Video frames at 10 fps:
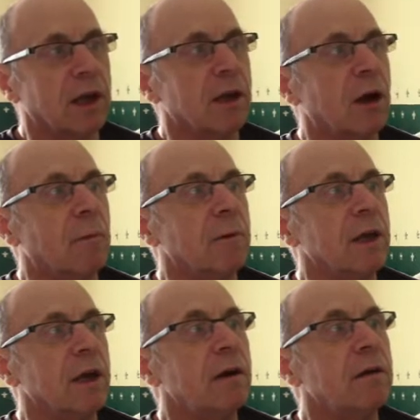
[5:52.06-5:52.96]
up
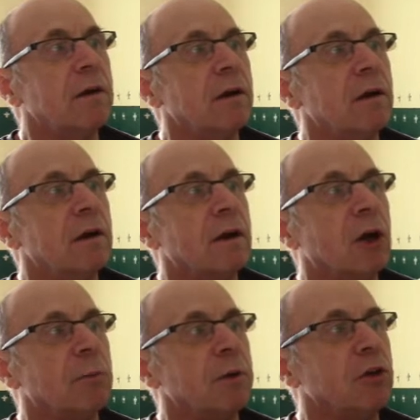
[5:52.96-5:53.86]
here,
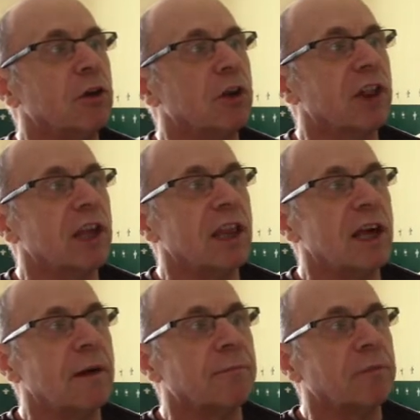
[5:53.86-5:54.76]
hoping you can see that,